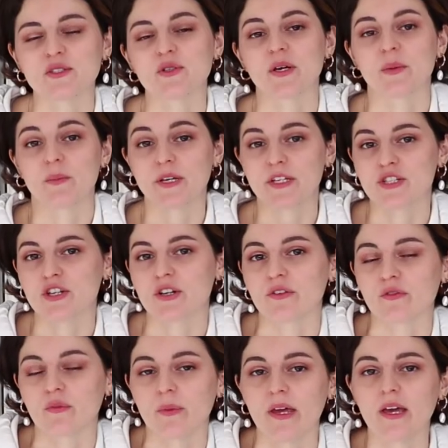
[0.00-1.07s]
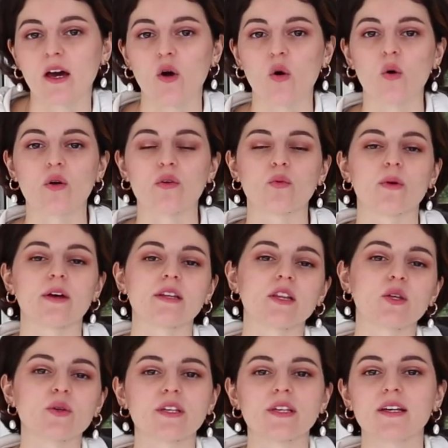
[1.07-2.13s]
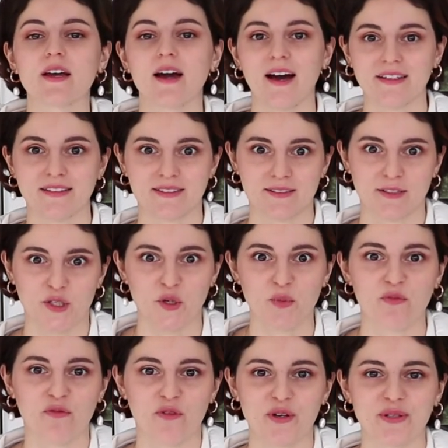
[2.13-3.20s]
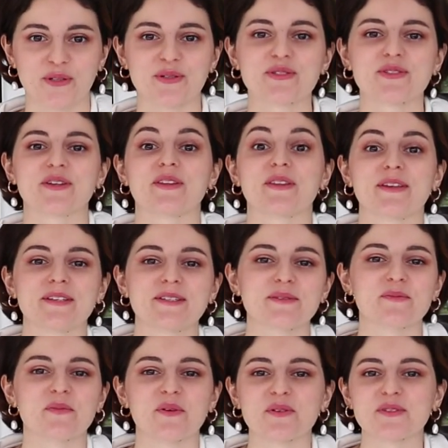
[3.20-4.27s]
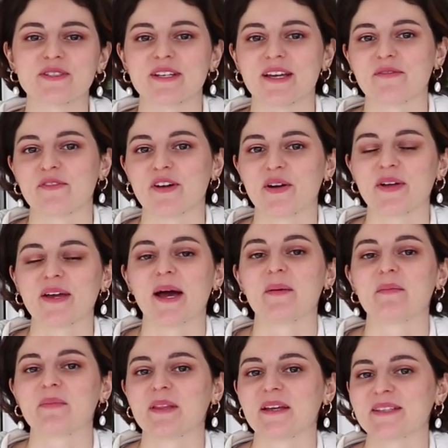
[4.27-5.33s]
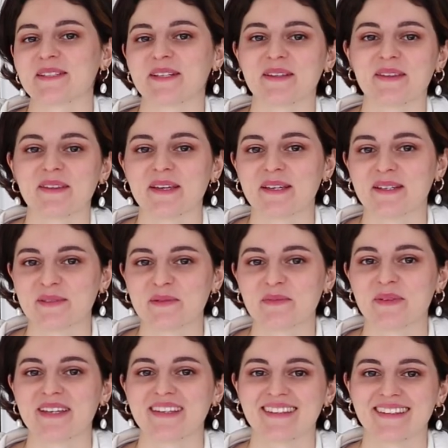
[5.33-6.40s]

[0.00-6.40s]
took a picture of me or when looking at group photos, this was very unpleasant thing to me.